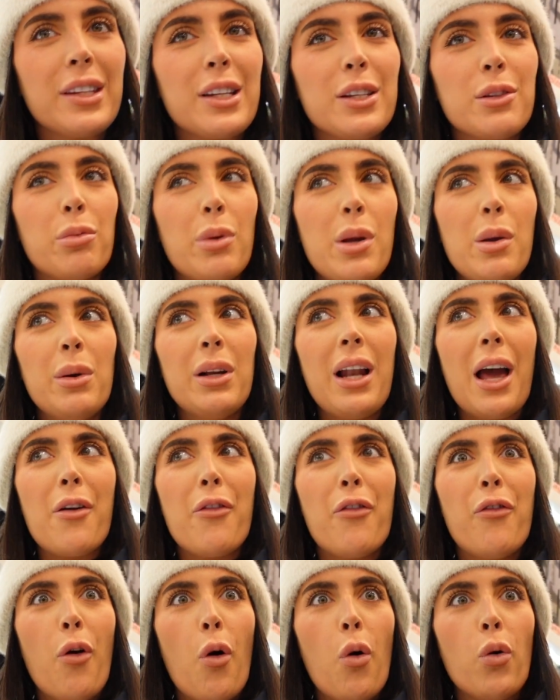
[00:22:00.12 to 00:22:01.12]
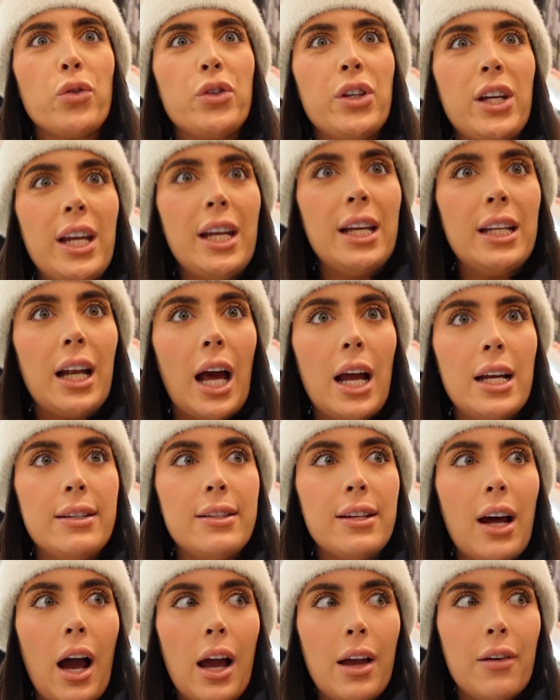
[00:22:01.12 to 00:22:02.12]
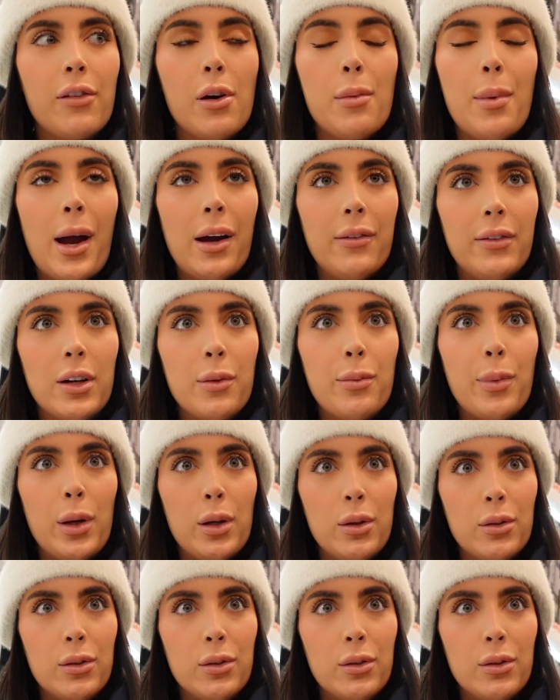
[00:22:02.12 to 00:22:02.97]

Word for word: We were just like for comfy 14, life. Like dying for a pair of We